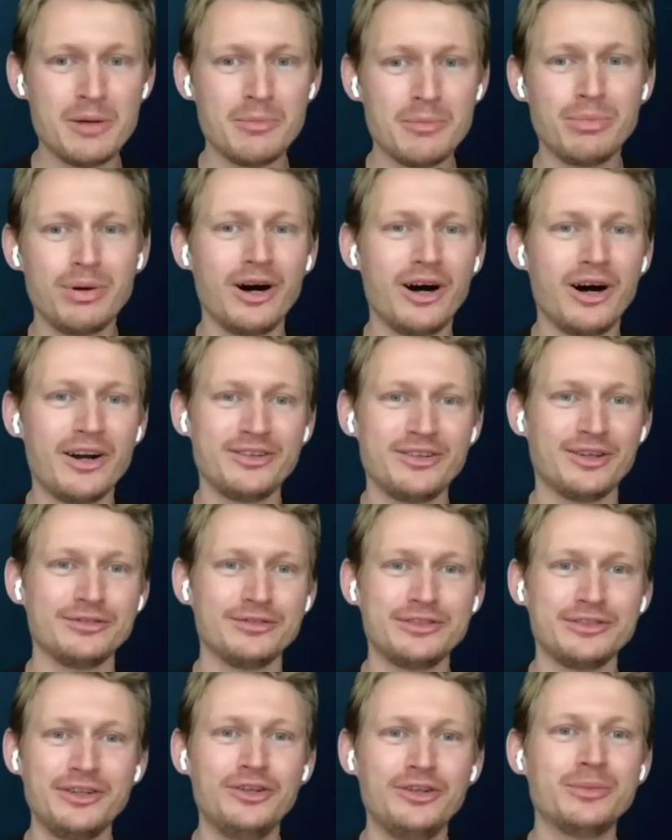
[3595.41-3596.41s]
part of
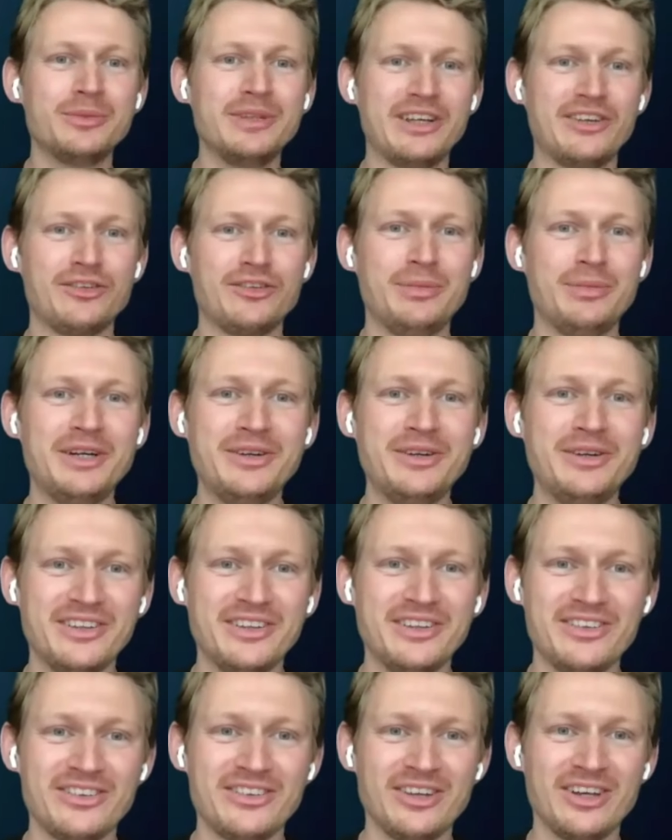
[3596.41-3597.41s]
the human
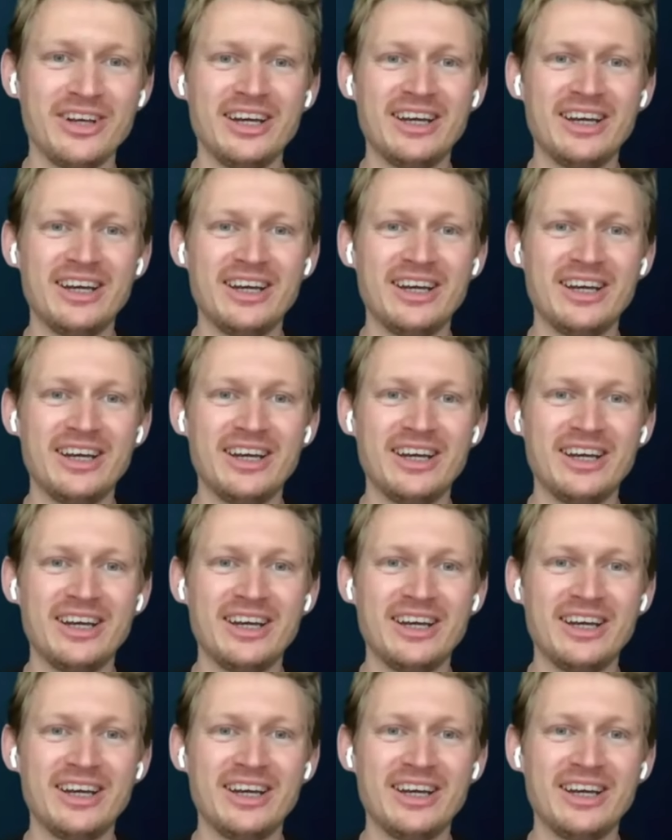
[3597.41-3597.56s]
experience,